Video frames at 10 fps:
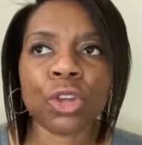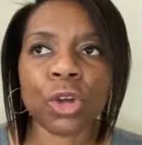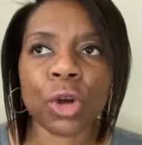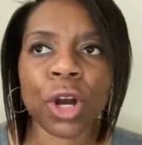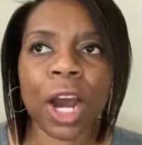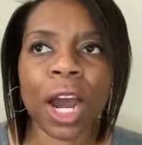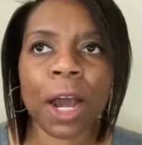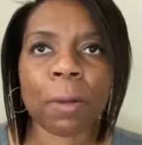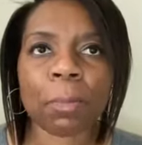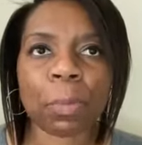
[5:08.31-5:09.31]
your
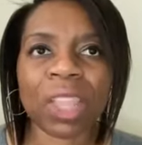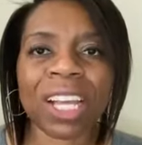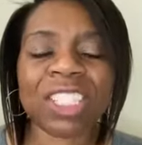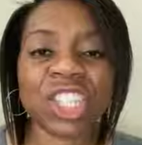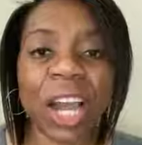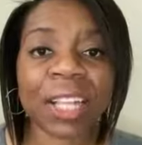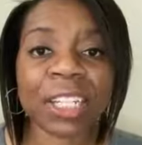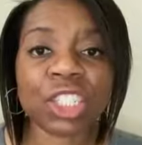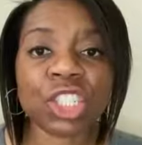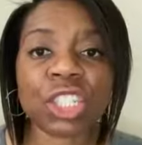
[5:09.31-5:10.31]
um,
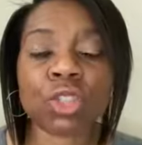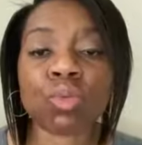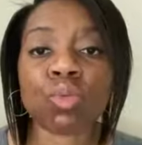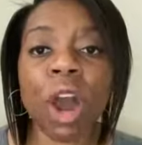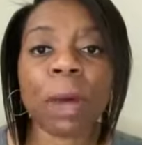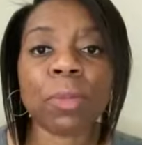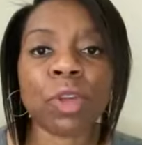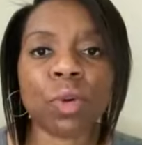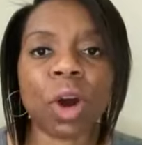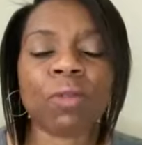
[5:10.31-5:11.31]
challenges rob
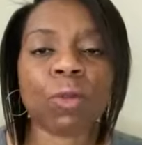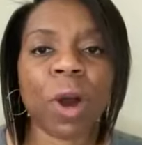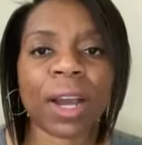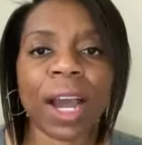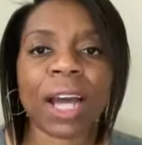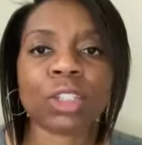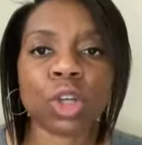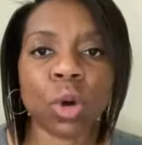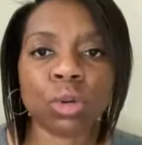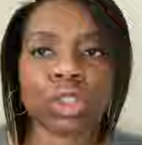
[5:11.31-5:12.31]
you of what God
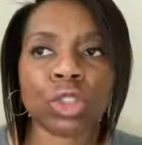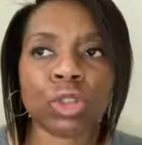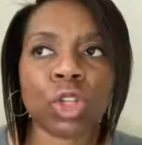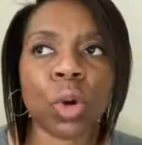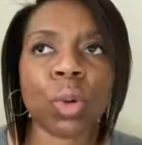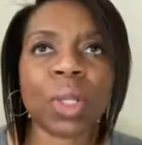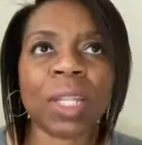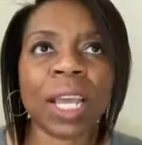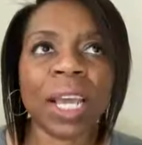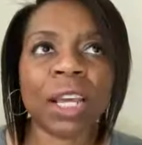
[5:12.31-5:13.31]
told you. Don't